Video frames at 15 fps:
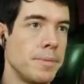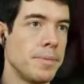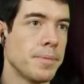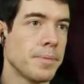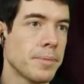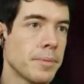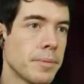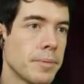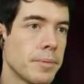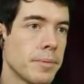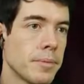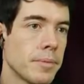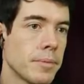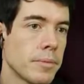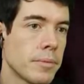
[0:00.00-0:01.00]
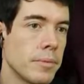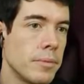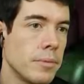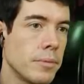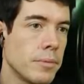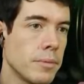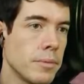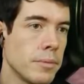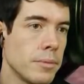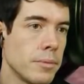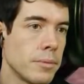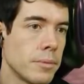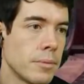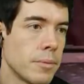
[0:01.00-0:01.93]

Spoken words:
(silence)